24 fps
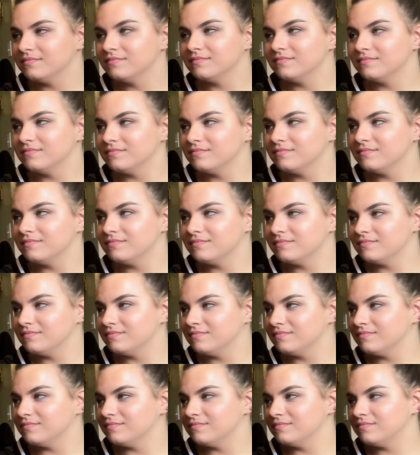
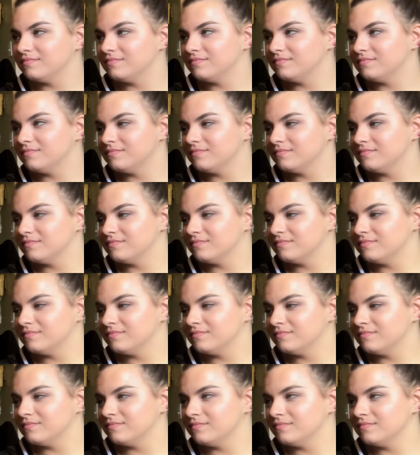
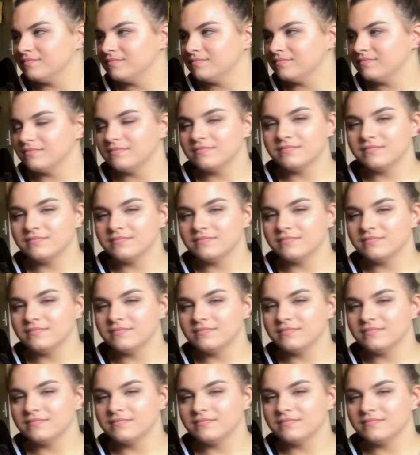This person isn't speaking.